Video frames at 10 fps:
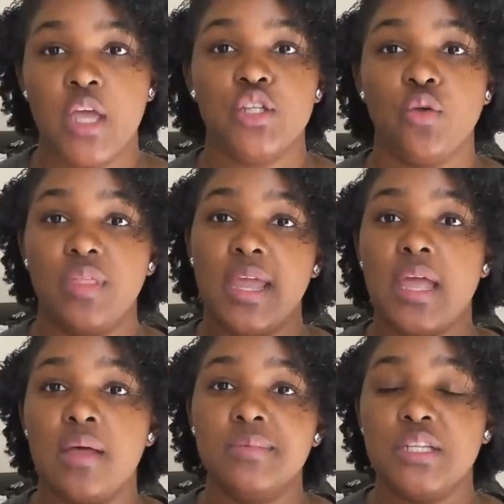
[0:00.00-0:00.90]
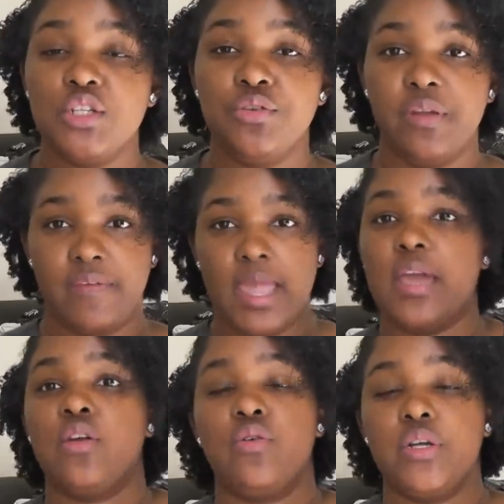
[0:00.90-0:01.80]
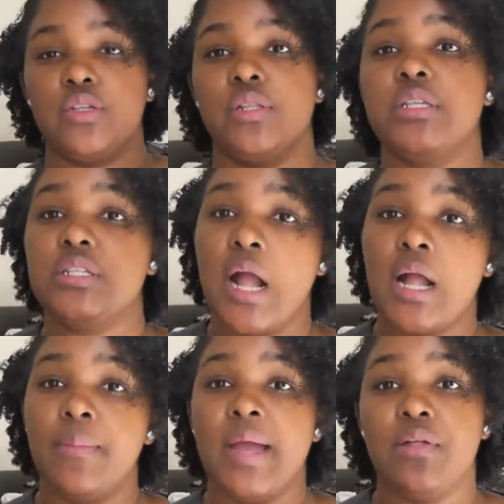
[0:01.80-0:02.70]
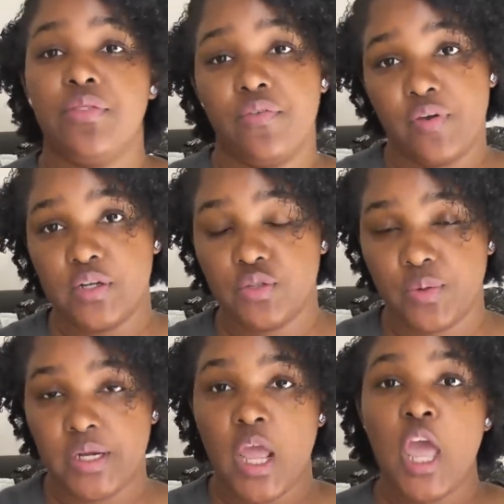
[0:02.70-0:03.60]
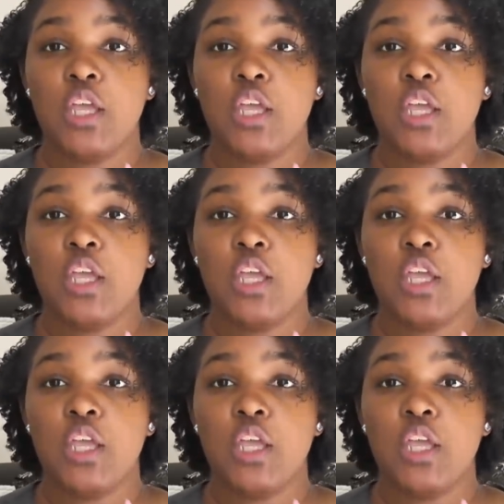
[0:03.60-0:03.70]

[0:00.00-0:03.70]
So that comes in two different categories. So let's talk about the first one.